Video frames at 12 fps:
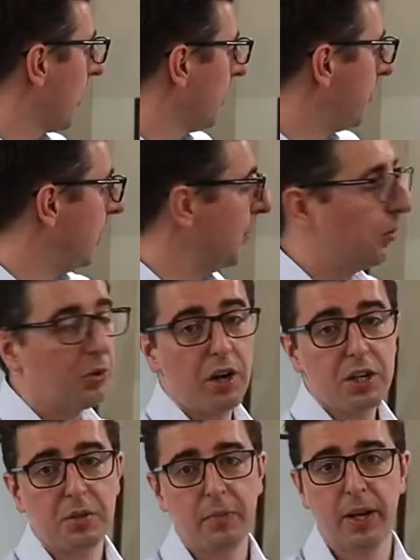People
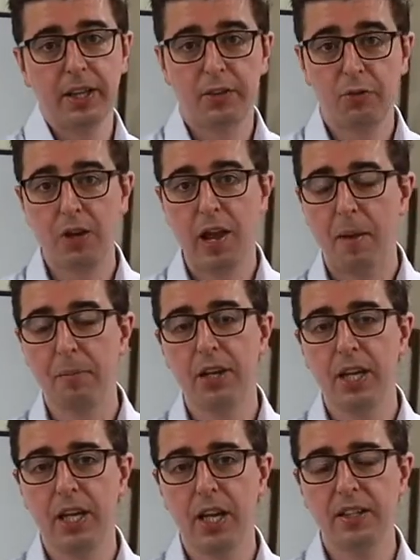crash and burn, they run out of
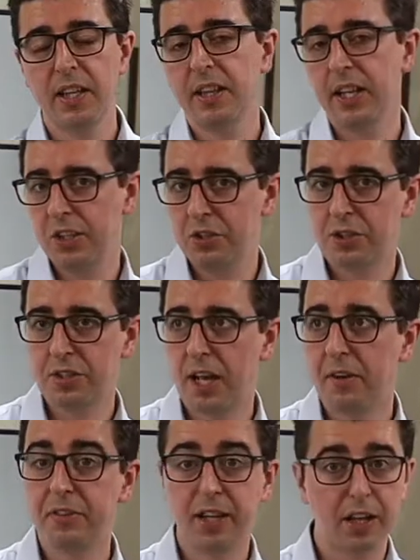money and then they just
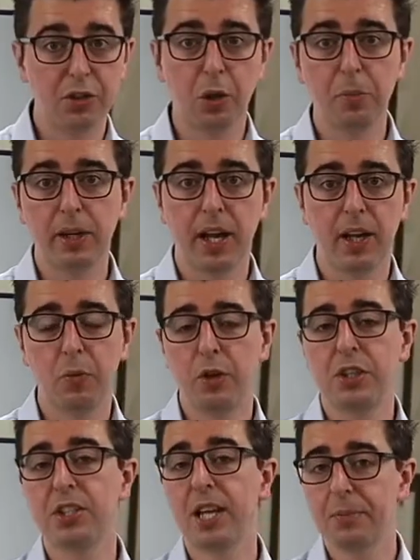have to get a job again, which
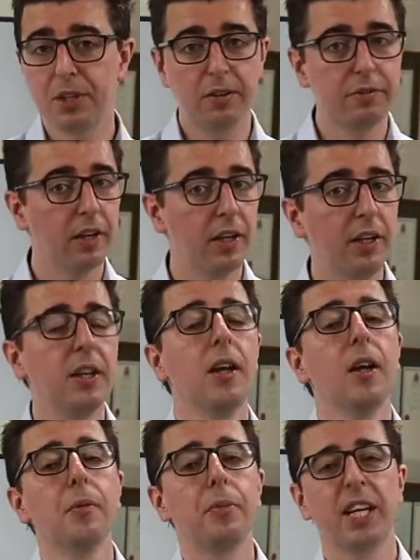is absolutely fine,
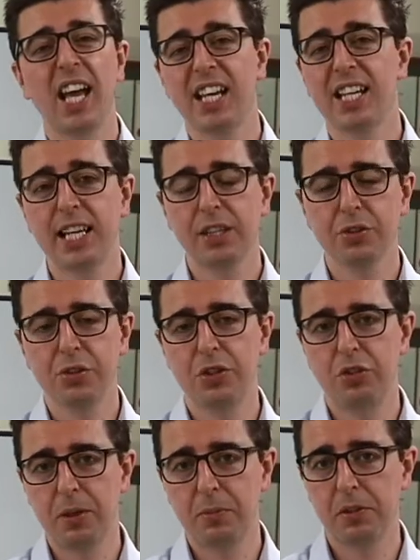but it kind of kills the
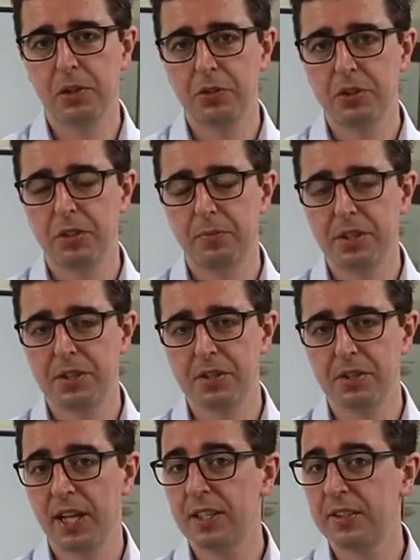dream of launching the business.
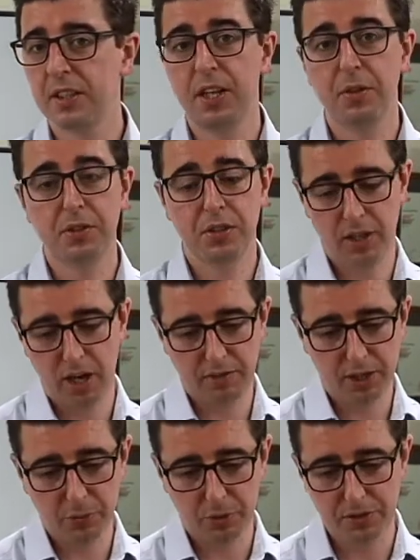That's, you know, something I really
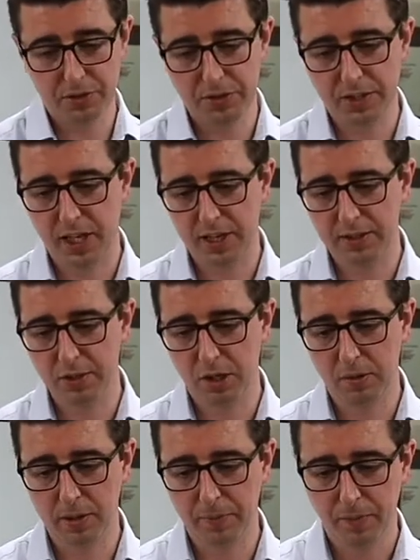wanted to kind of talk about.